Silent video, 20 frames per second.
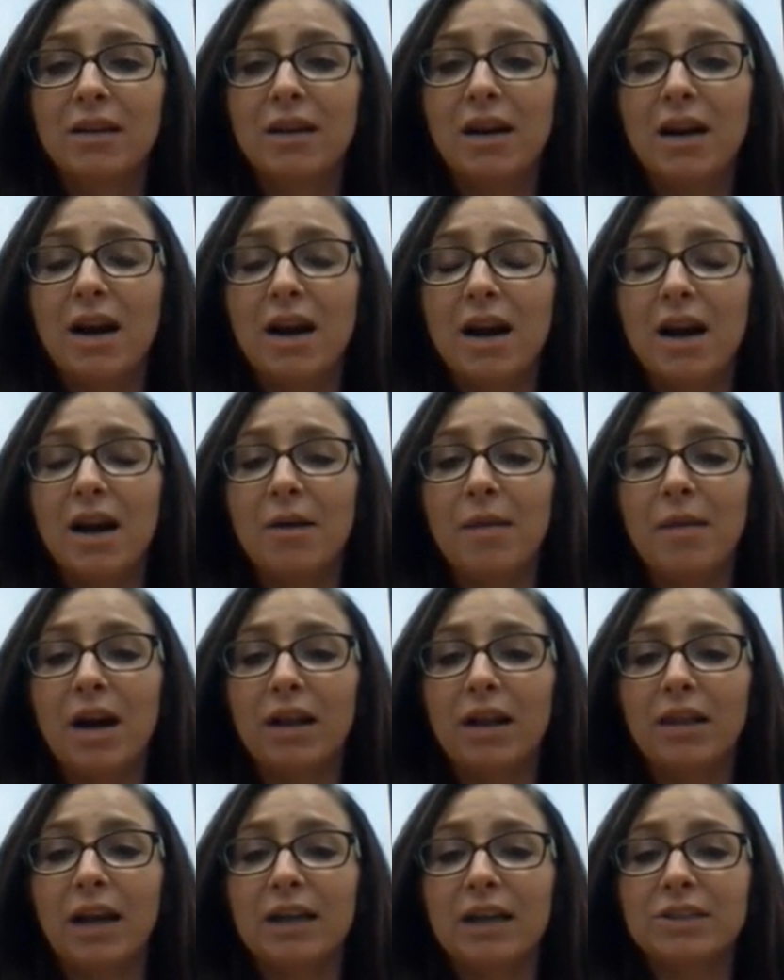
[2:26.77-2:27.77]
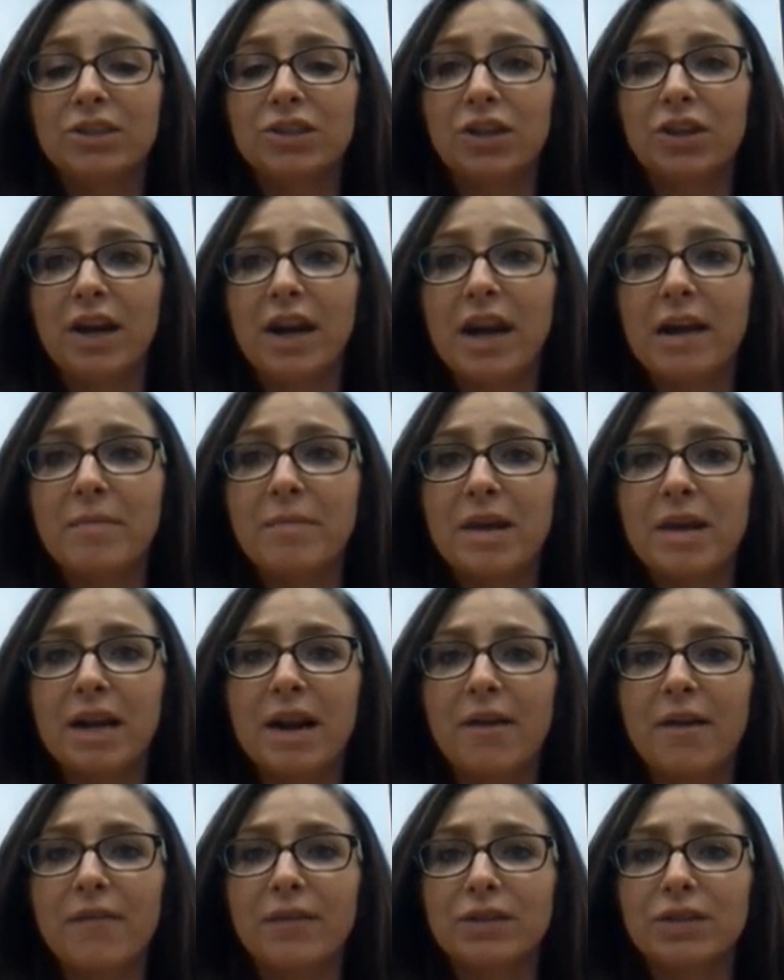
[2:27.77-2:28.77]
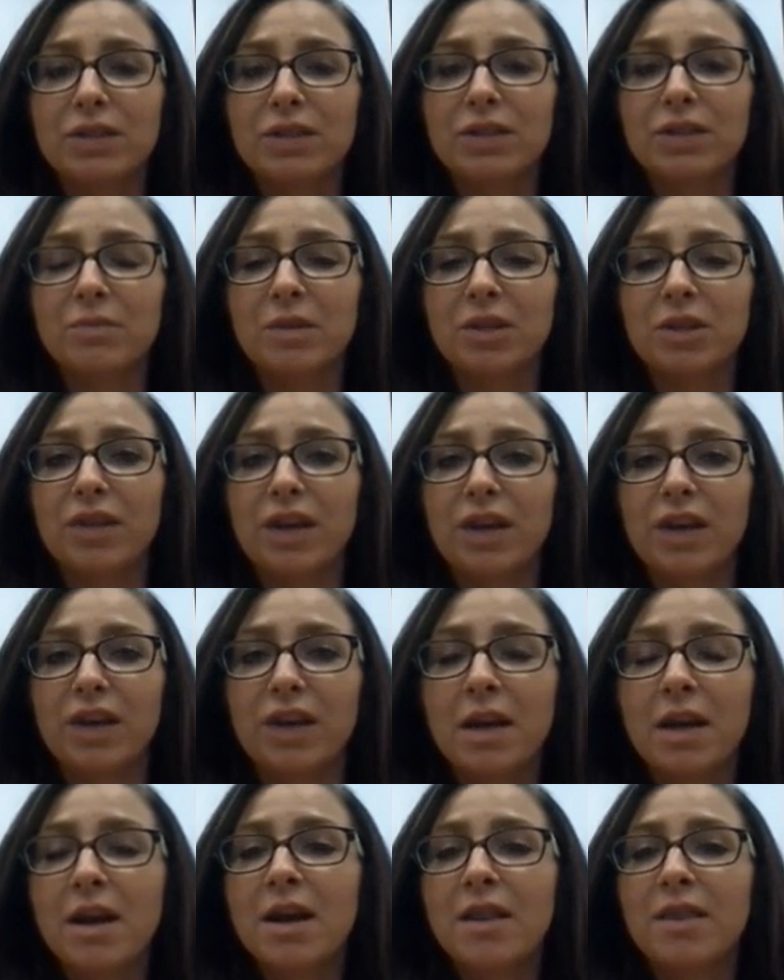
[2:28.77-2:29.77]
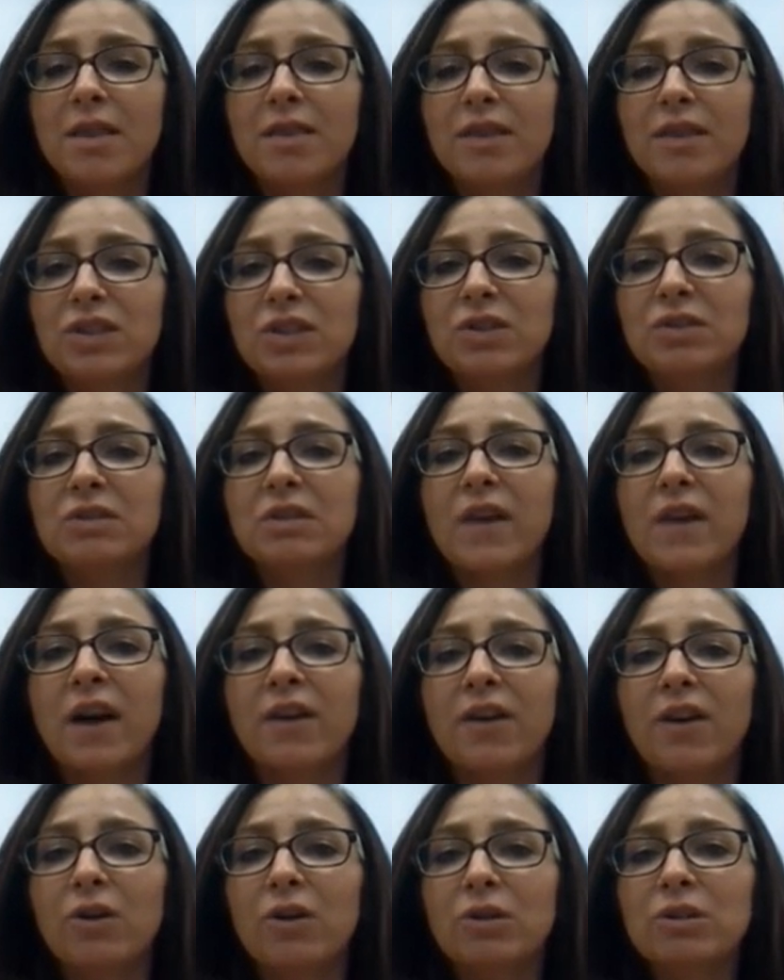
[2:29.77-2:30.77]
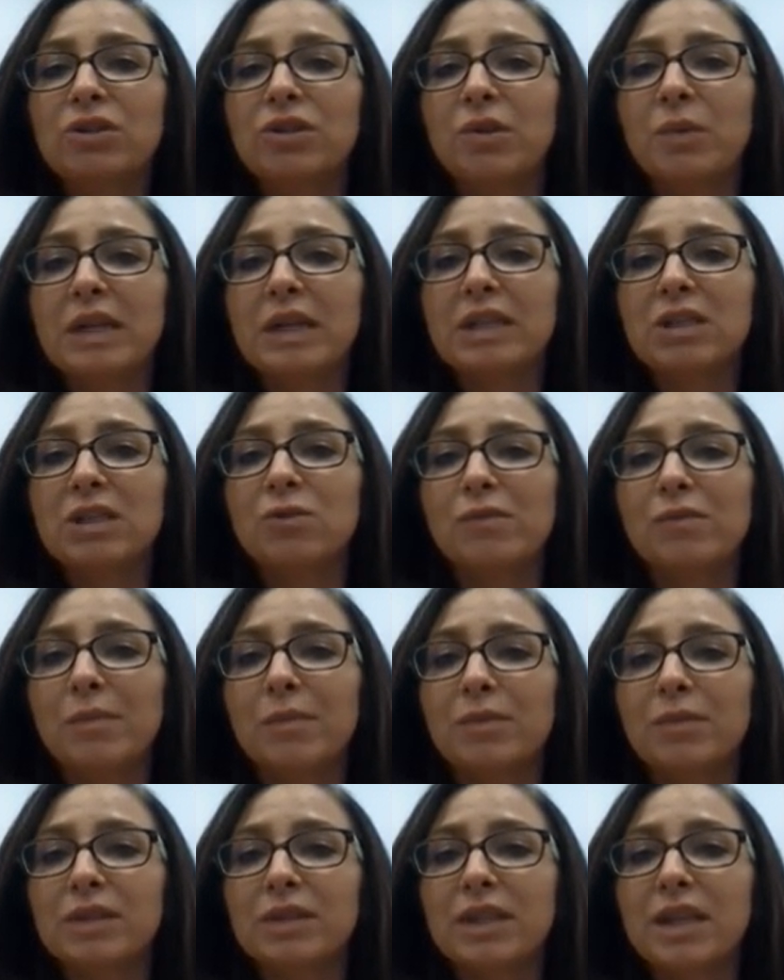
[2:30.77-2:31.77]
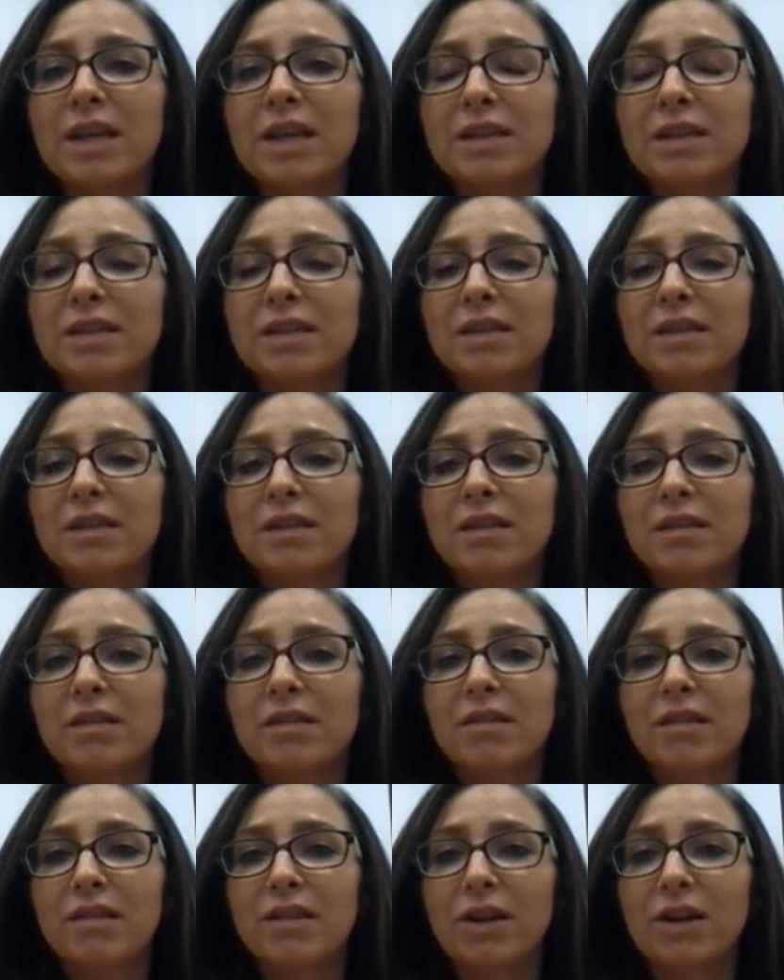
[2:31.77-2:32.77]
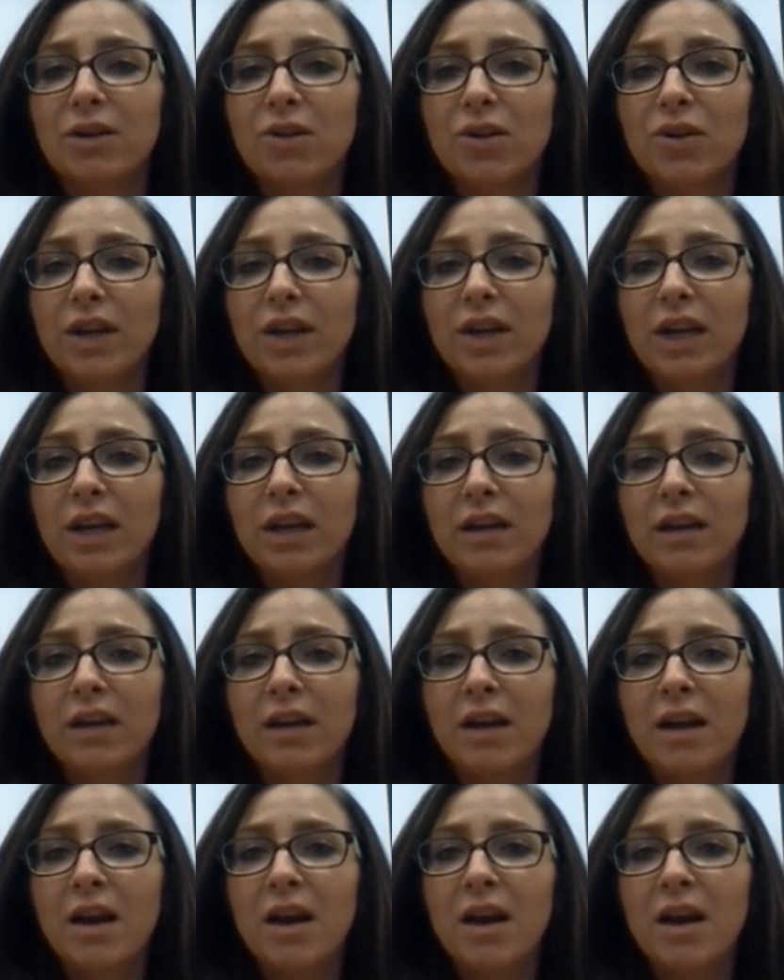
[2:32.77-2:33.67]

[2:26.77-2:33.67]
Last year I had made an effort to make sure that the students found alternate ways to represent their learning.